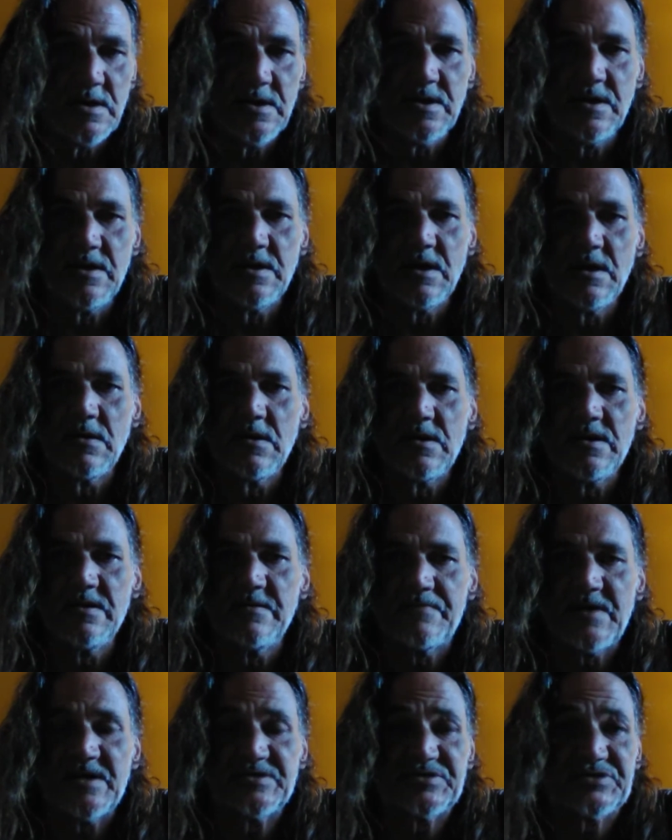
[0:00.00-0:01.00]

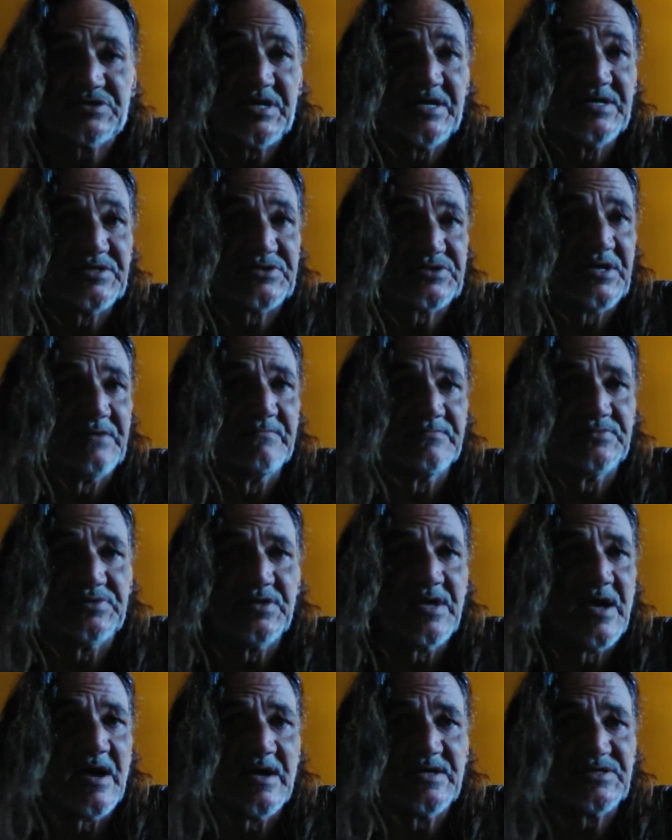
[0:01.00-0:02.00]
If I state something to
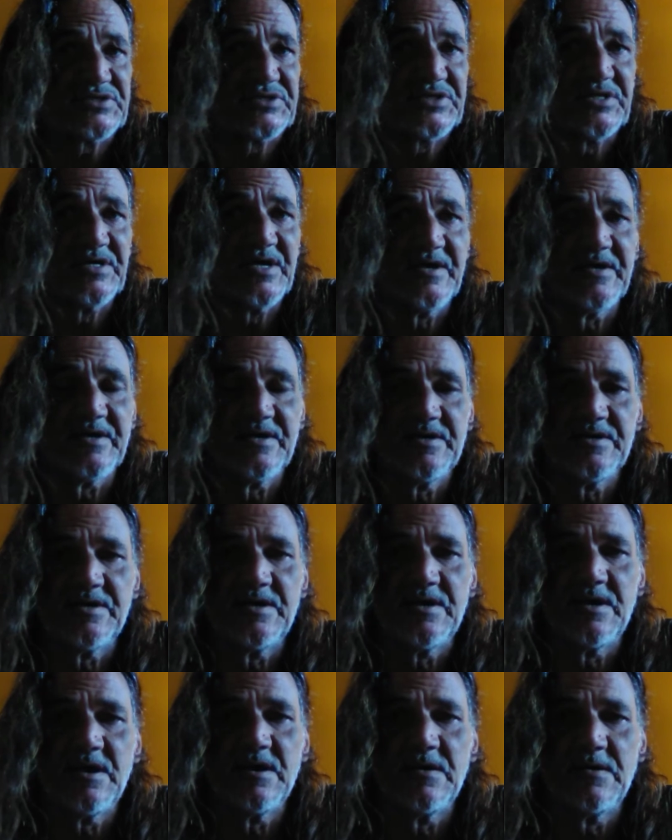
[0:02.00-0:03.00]
you, I see it,
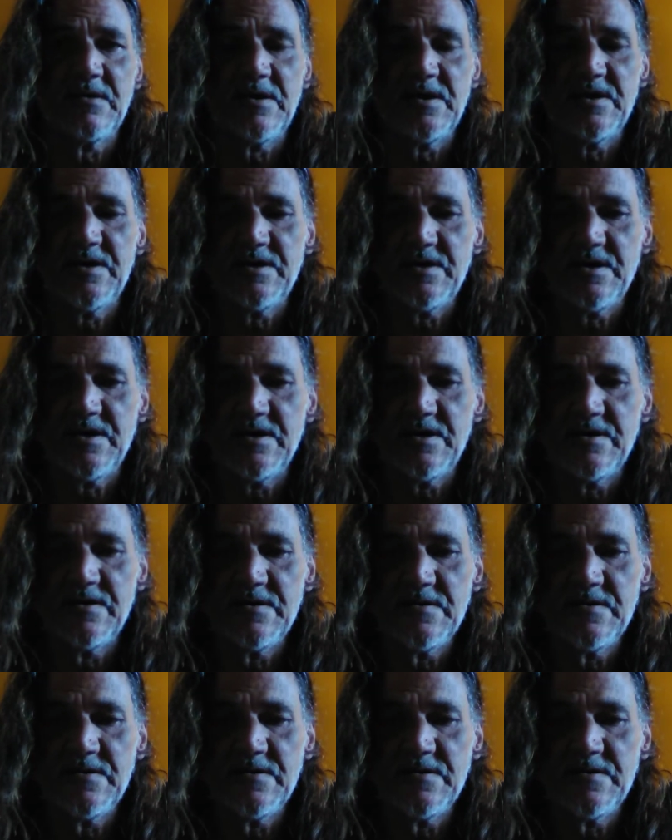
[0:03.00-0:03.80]
and I